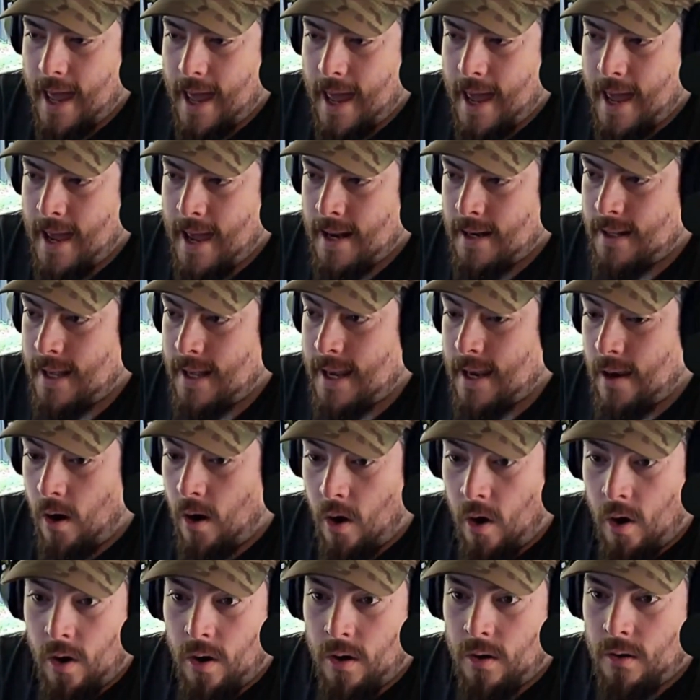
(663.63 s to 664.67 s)
and they
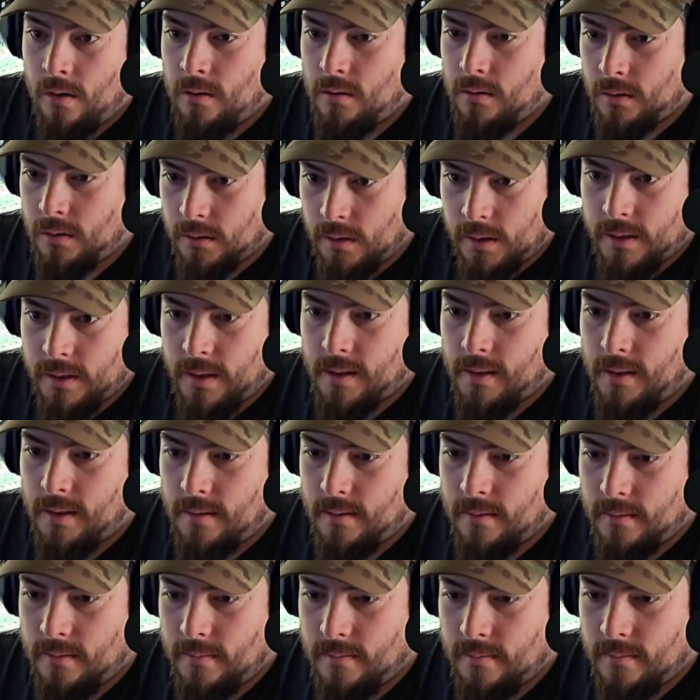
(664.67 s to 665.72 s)
all looked
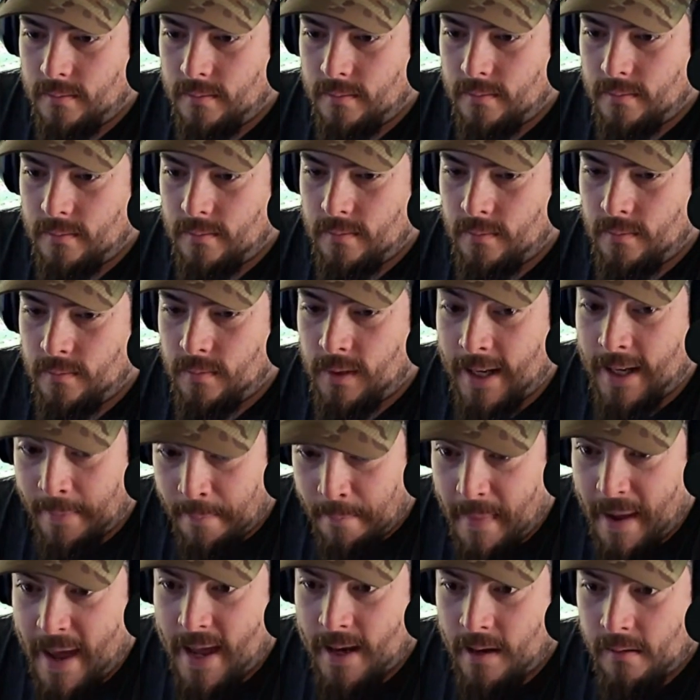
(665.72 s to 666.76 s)

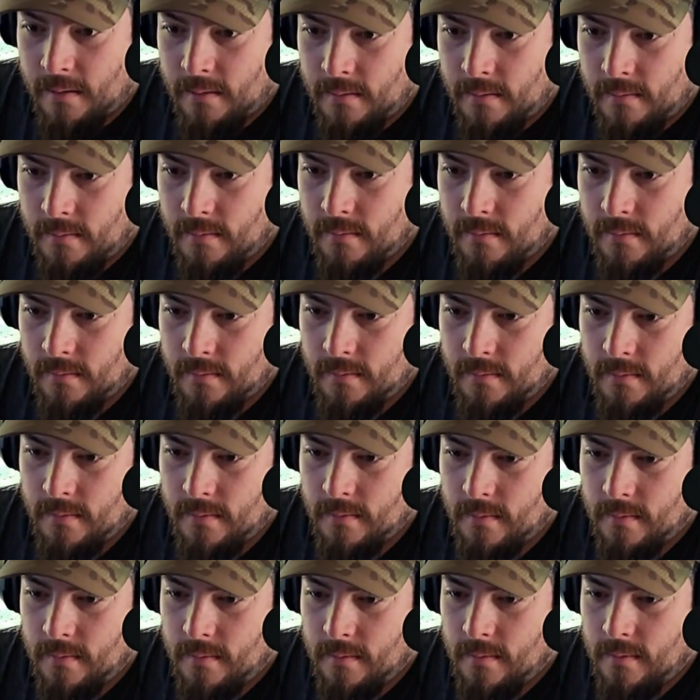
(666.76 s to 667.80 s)
like men.
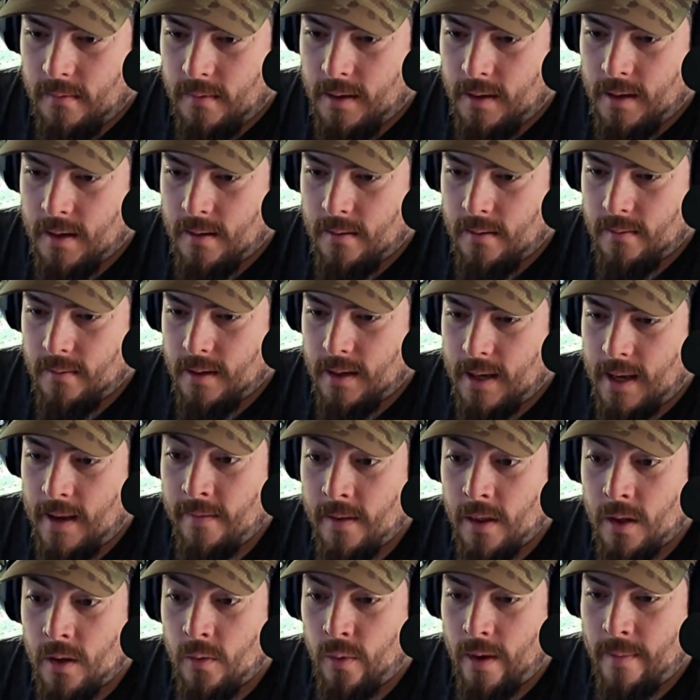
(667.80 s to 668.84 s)
You know,
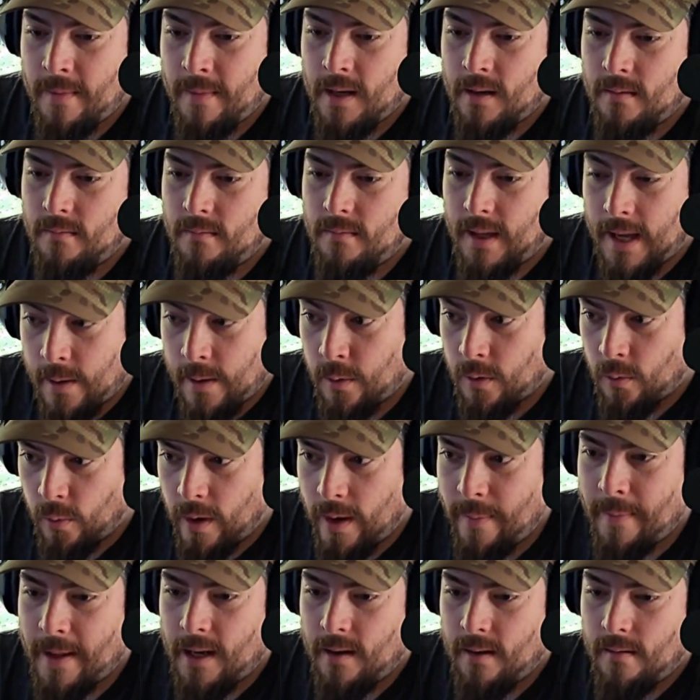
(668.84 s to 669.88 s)
even the women, they were
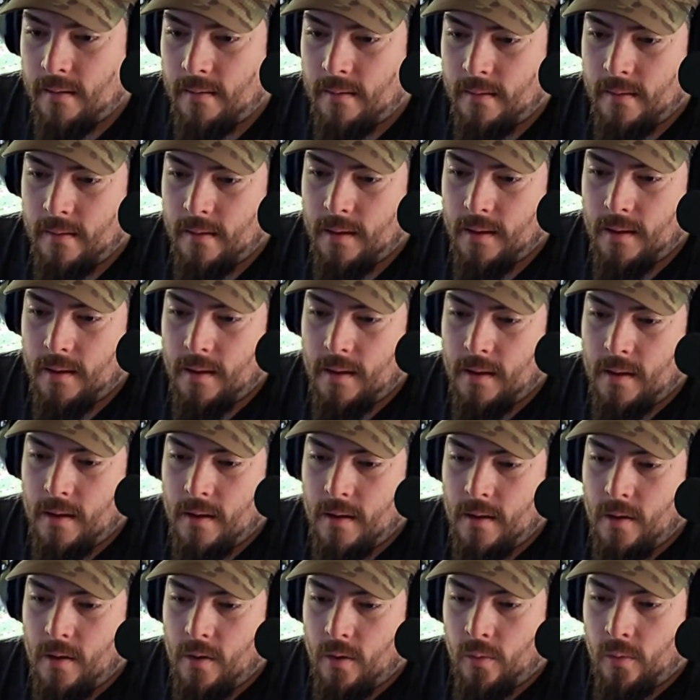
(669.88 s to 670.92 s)
women.
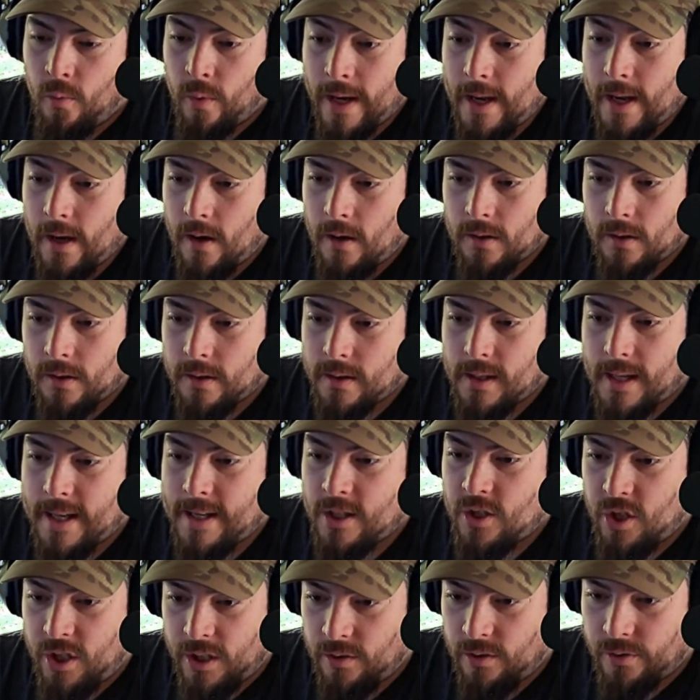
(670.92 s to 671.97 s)
We all look
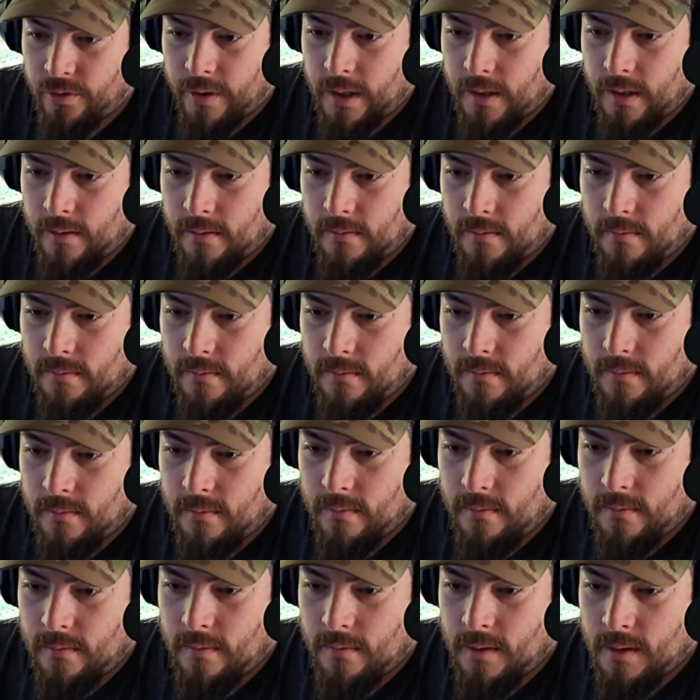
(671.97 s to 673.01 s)
like children
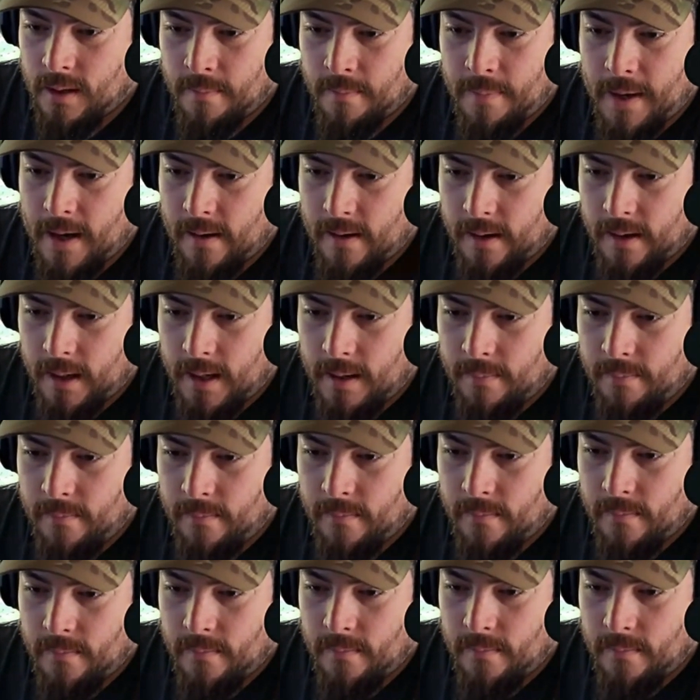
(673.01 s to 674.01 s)
compared to them.